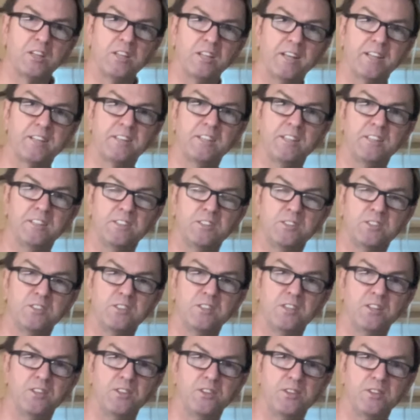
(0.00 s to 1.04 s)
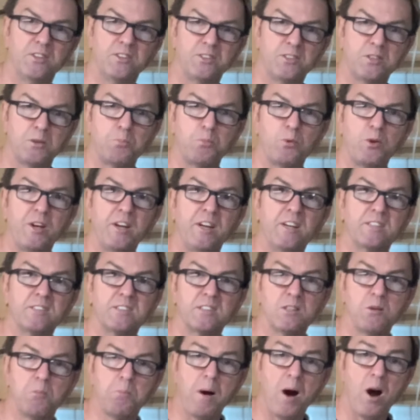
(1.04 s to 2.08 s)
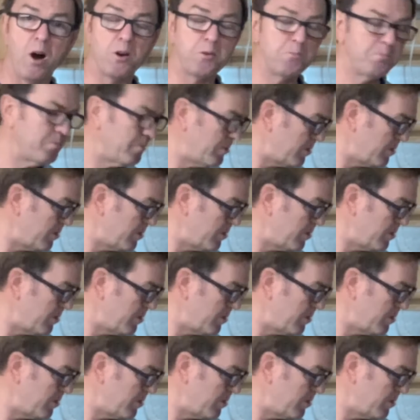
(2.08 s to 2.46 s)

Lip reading: collecting the debris is in the bottom,